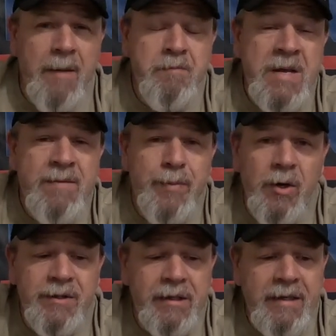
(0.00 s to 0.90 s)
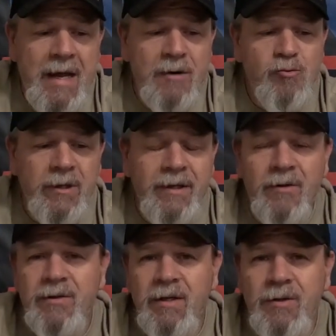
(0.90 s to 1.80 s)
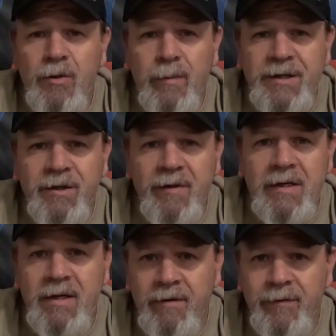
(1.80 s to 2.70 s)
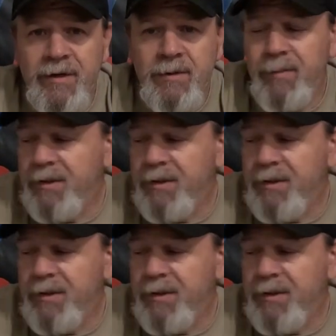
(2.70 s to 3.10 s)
Me personally, I really don't see too much of a difference